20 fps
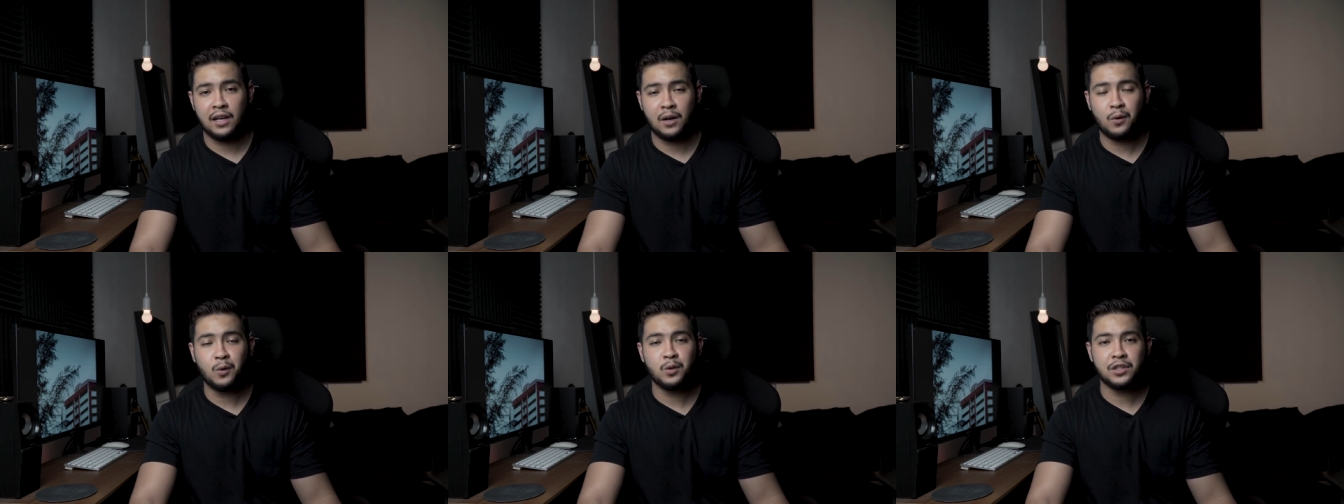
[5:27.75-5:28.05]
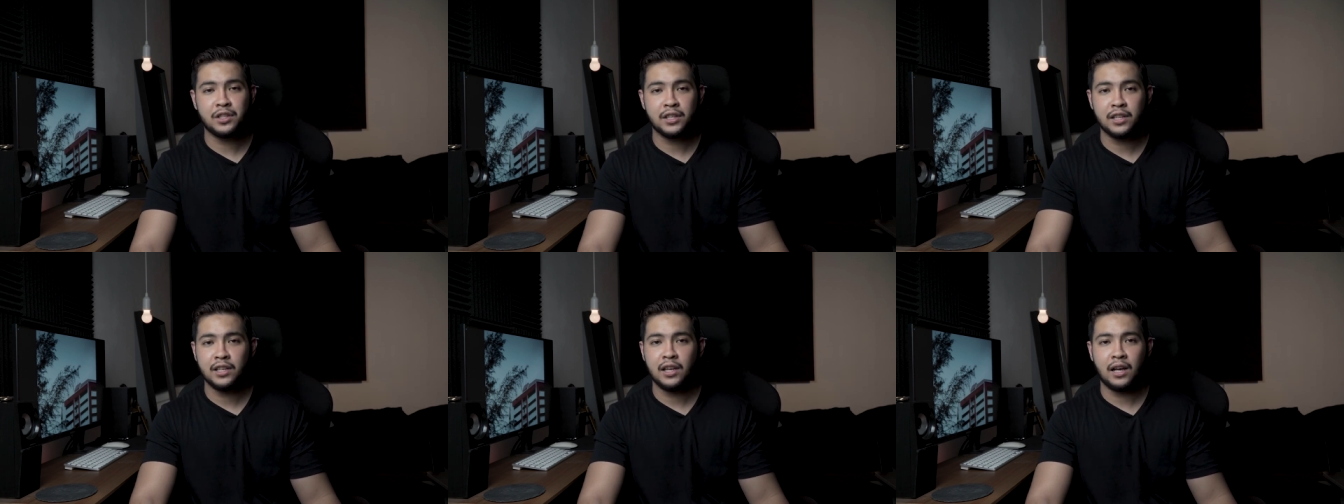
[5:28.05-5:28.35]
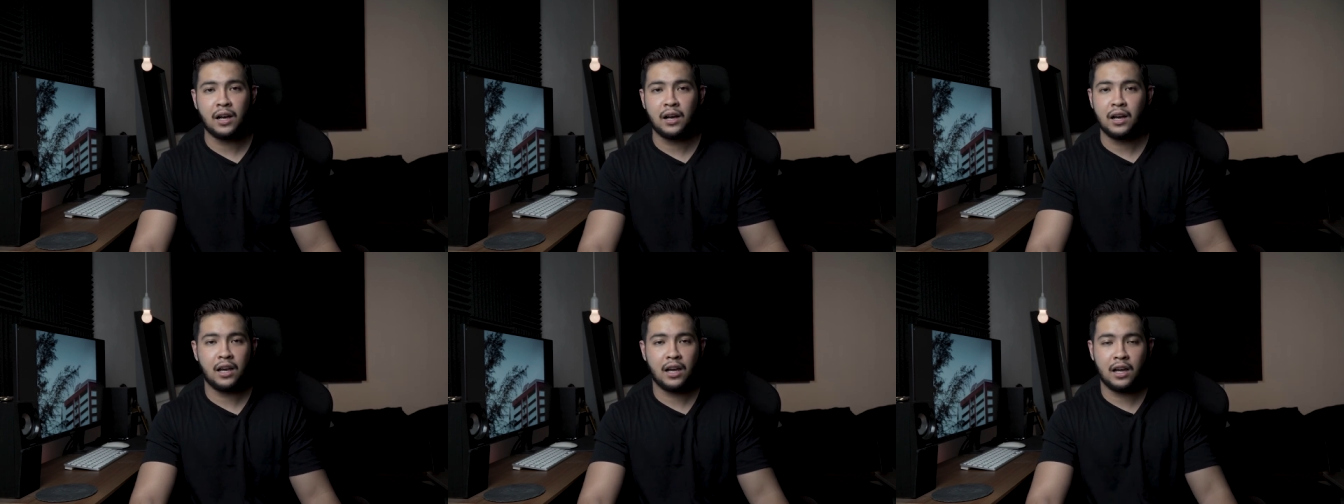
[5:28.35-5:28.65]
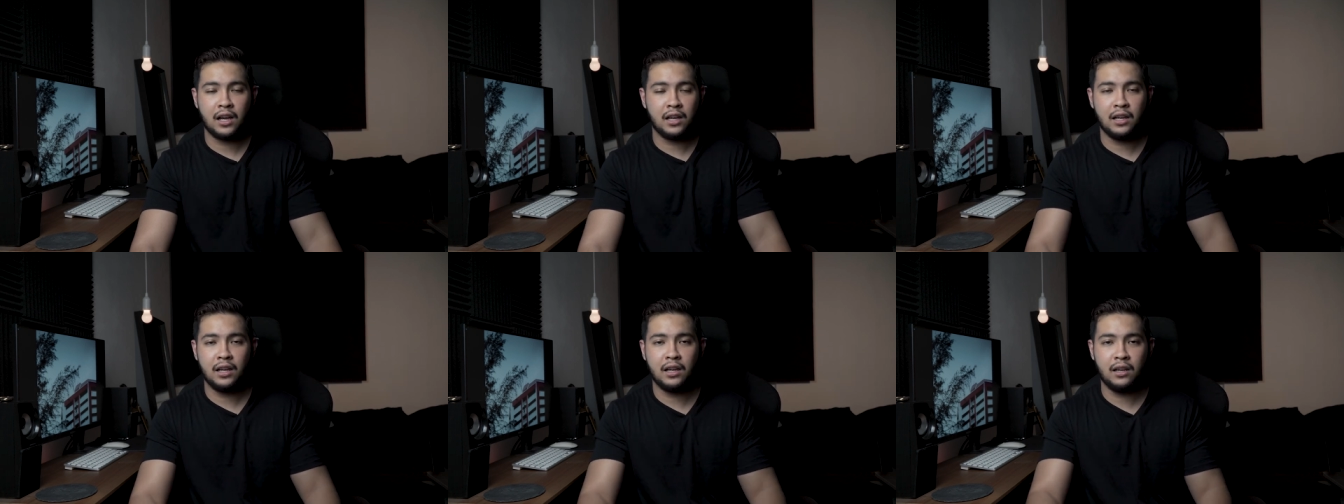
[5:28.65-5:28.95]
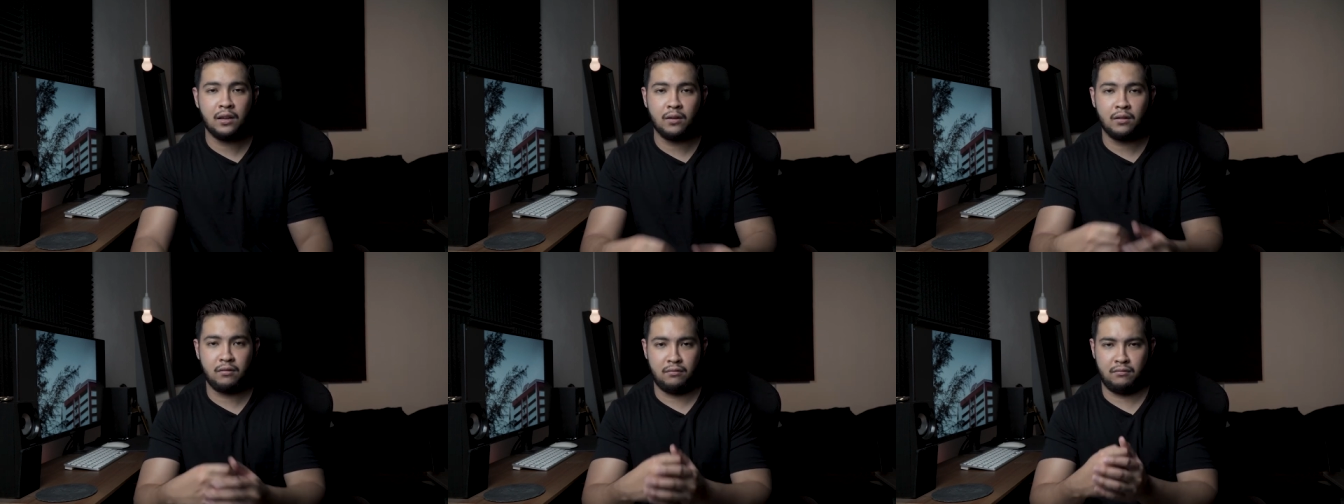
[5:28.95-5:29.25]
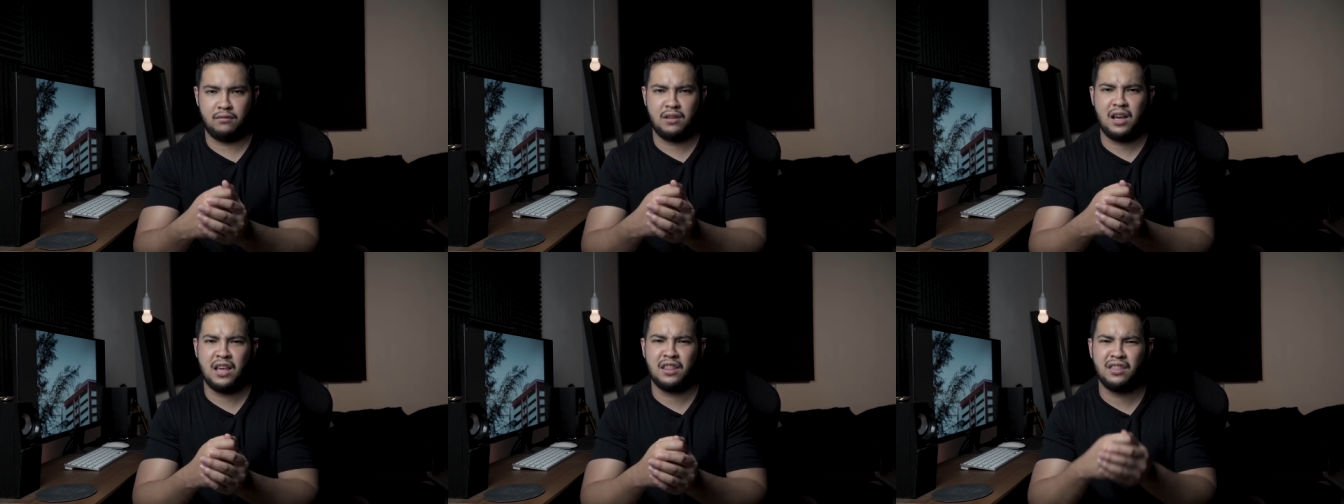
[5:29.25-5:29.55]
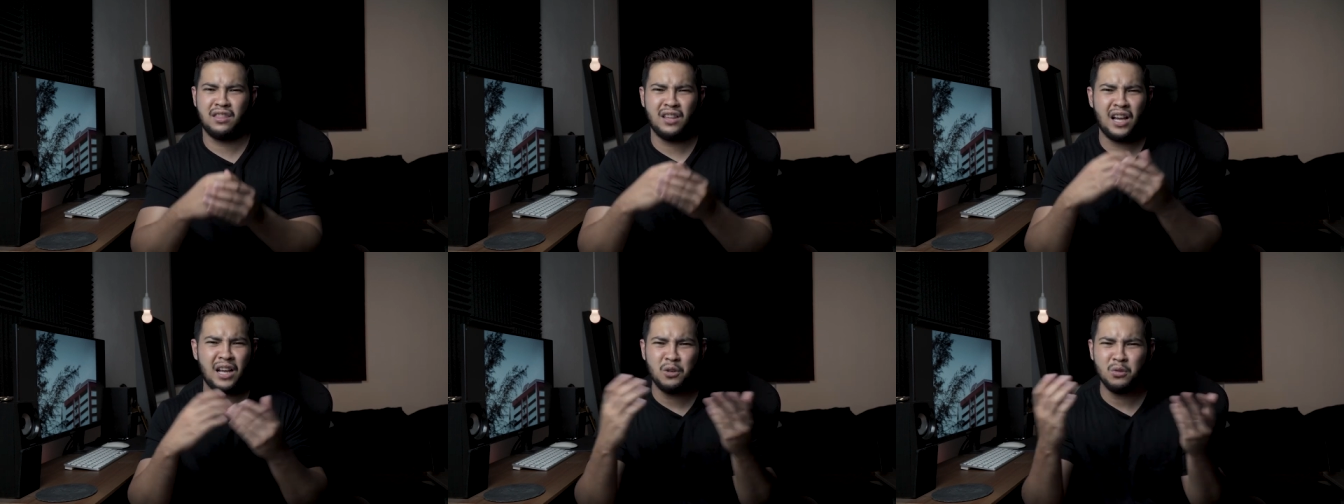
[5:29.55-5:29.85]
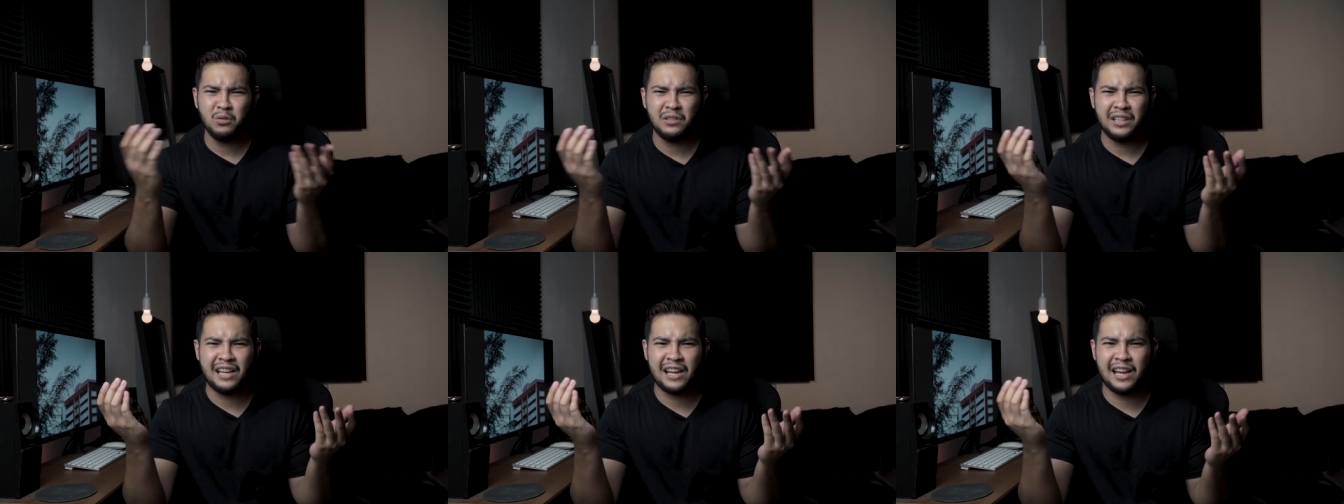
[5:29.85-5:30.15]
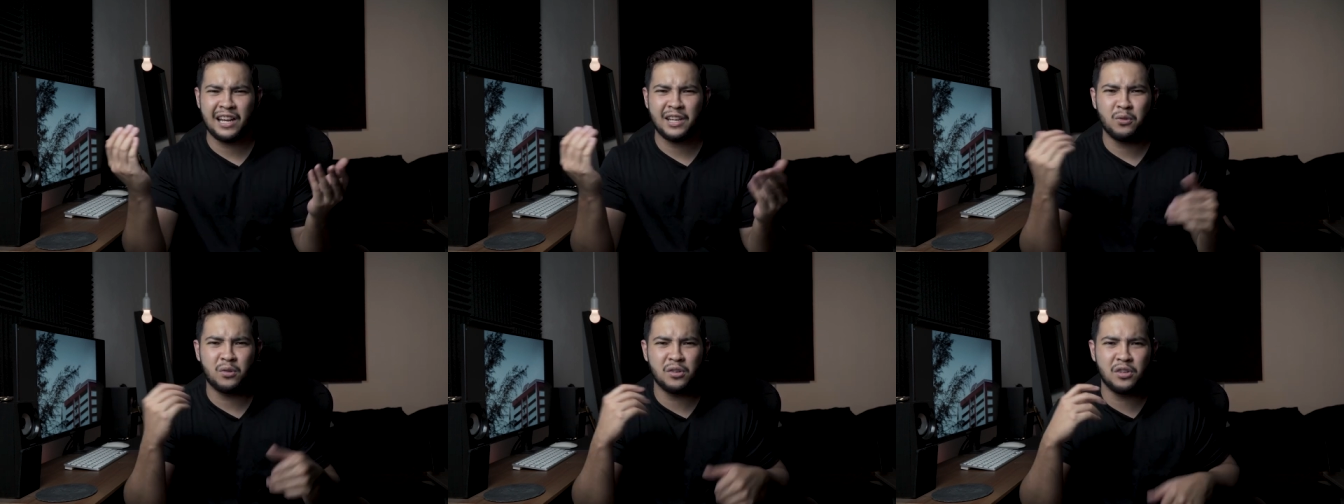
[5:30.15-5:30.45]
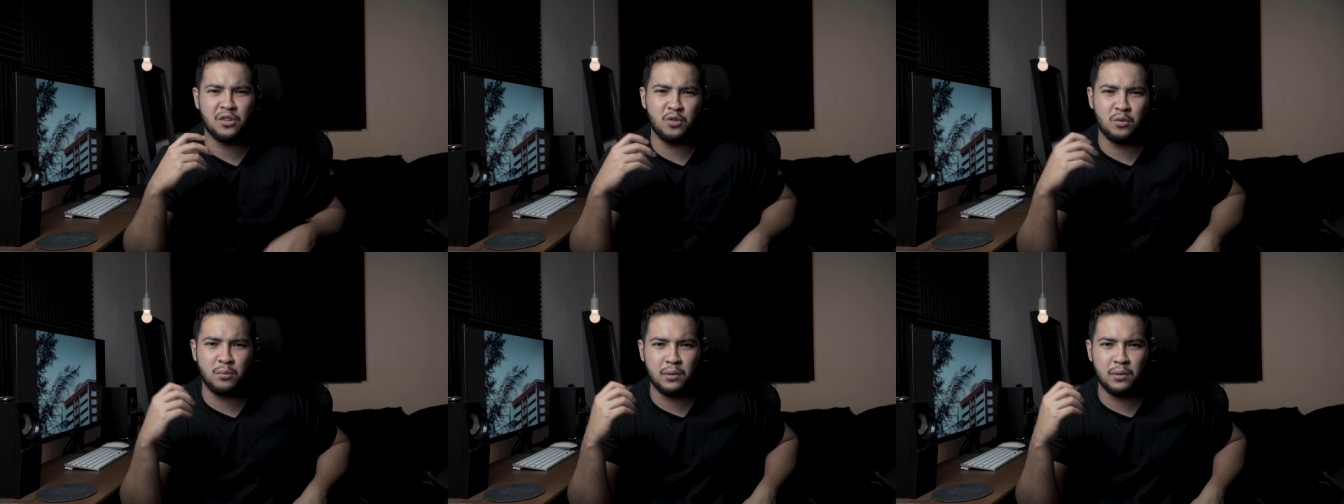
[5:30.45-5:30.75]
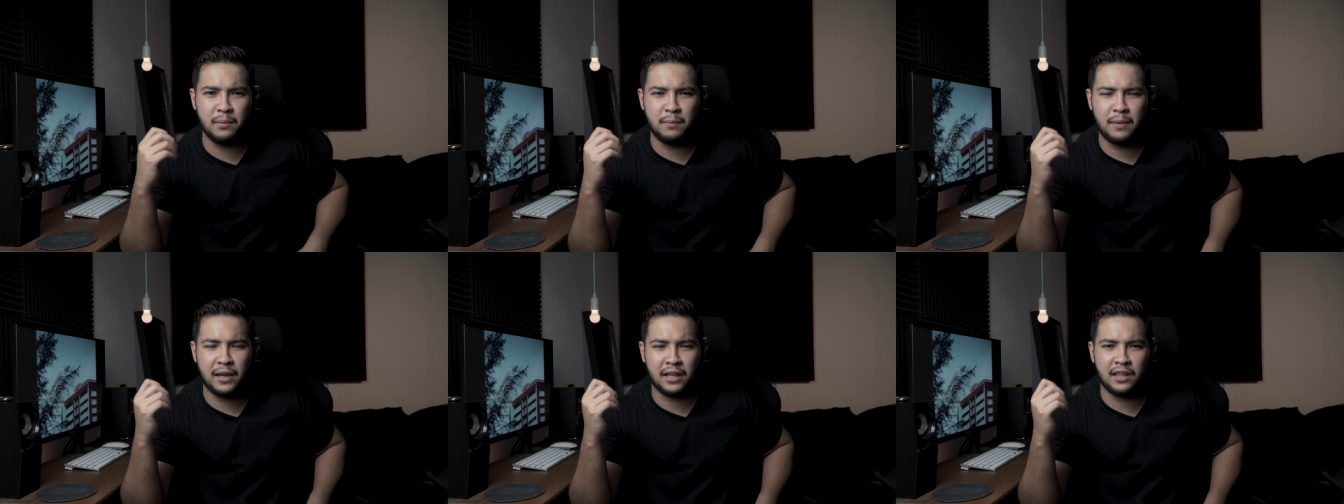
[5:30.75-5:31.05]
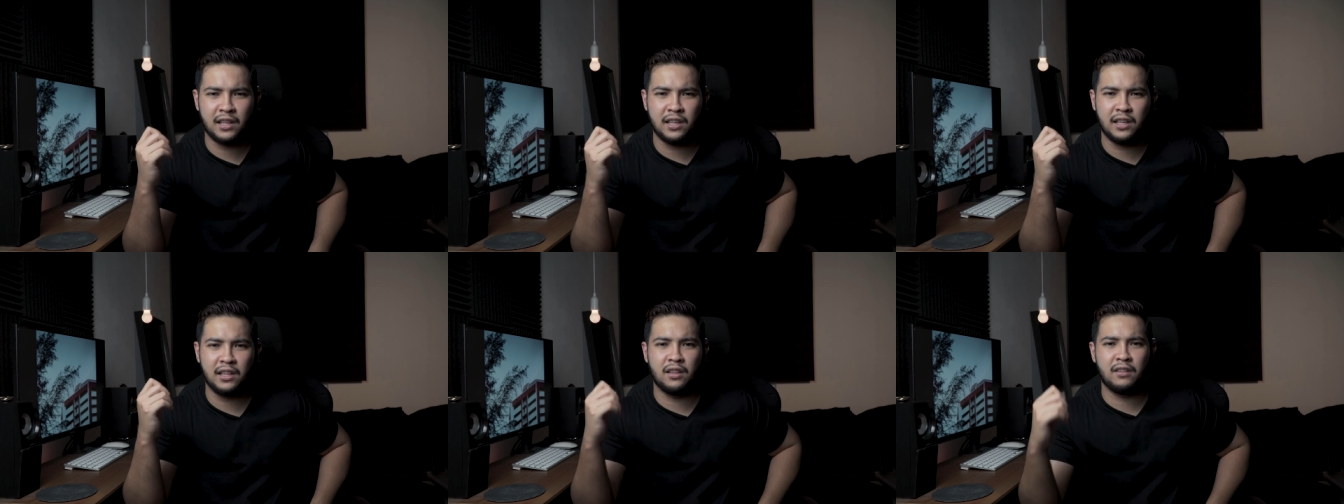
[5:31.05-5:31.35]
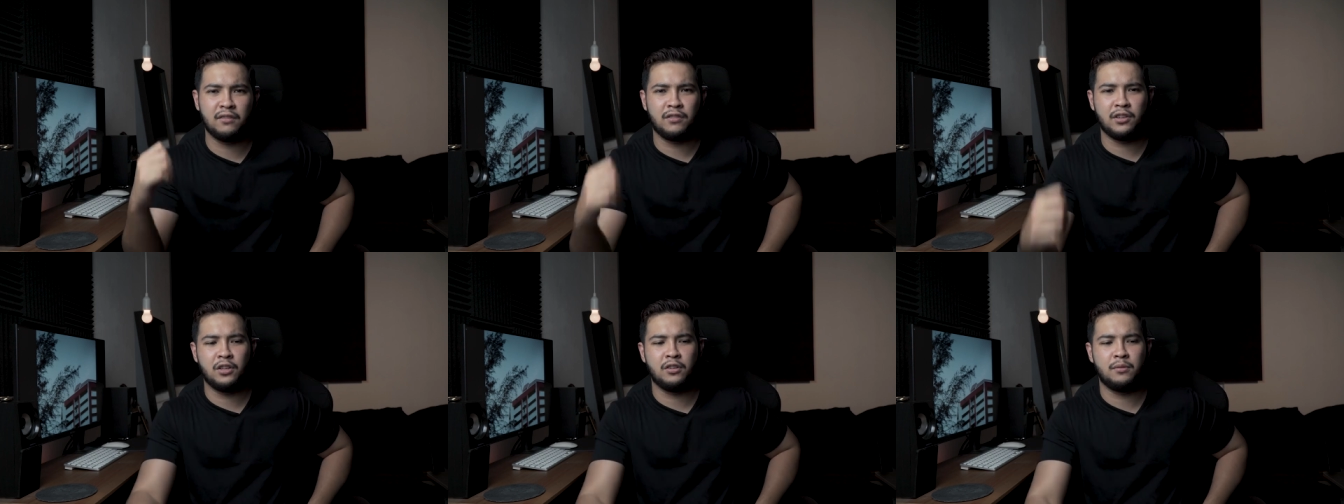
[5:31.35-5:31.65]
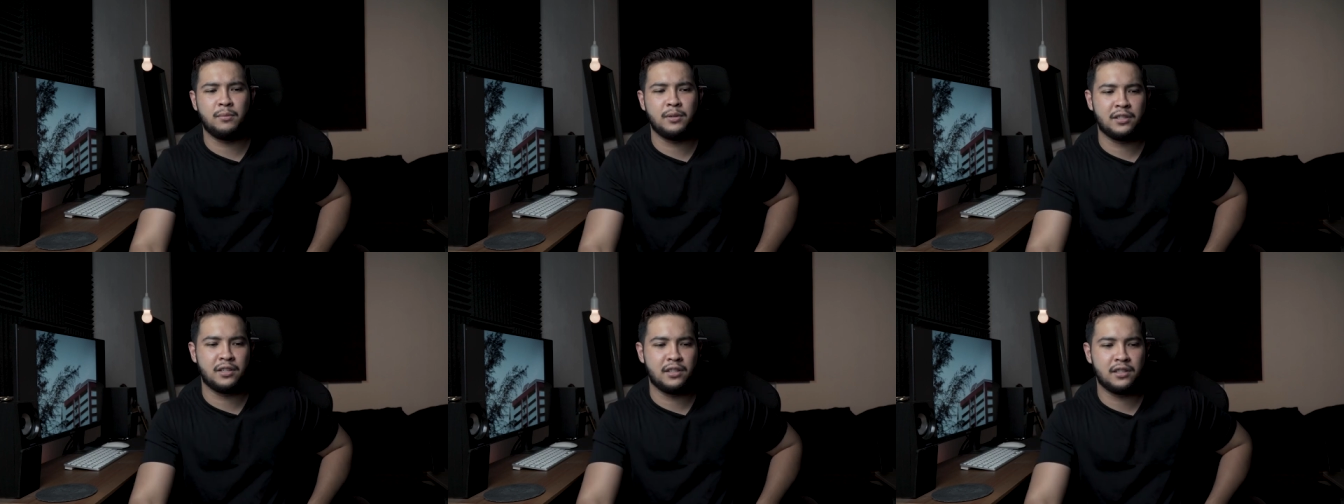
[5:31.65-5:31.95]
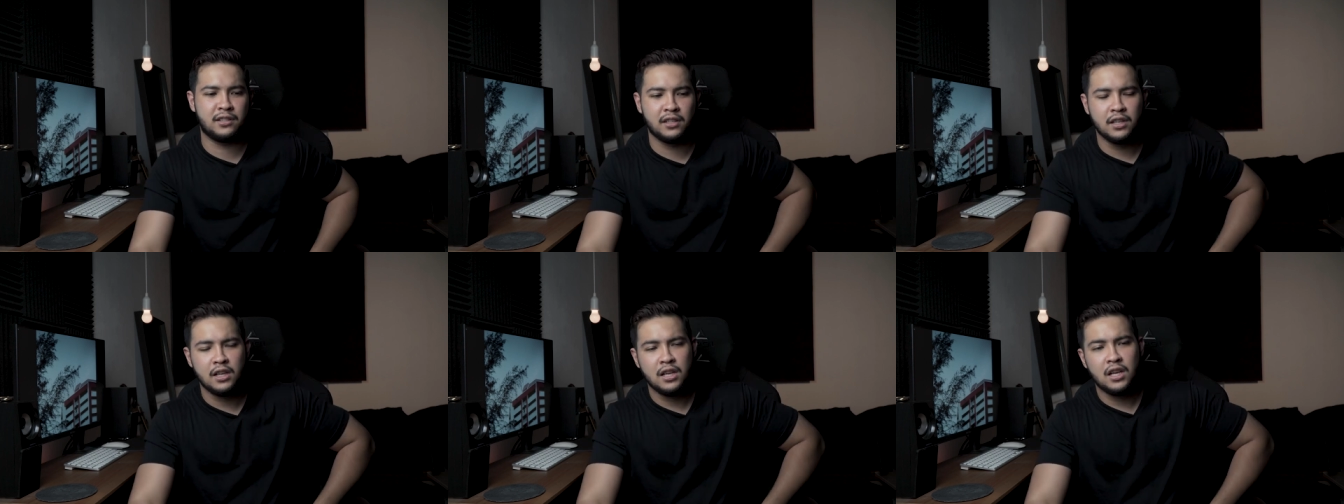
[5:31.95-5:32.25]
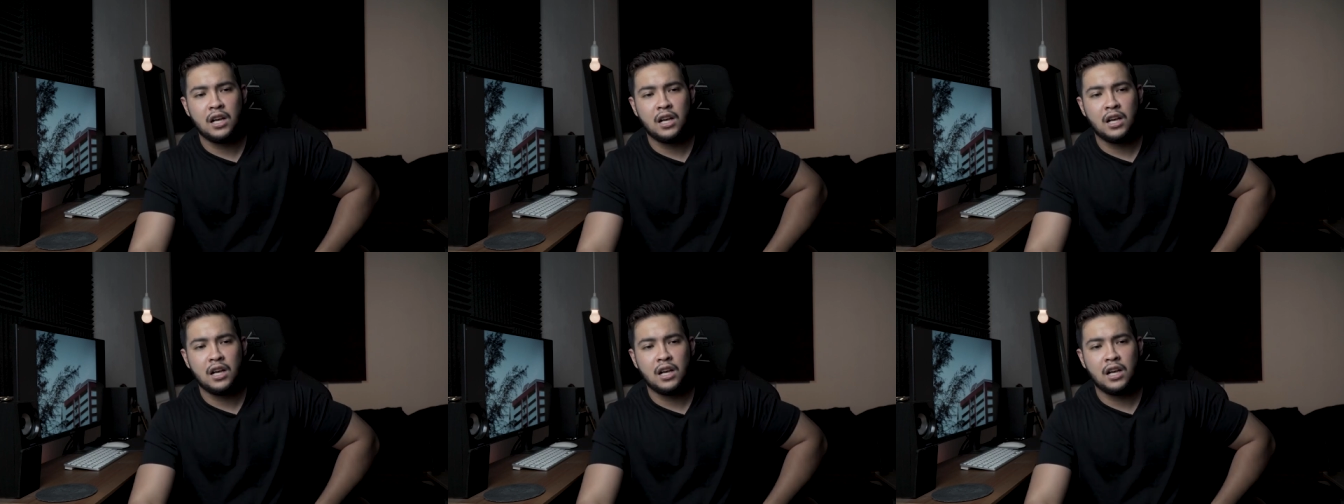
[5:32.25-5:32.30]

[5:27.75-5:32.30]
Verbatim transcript: I would say I don't think anyone knew me back then in the video business.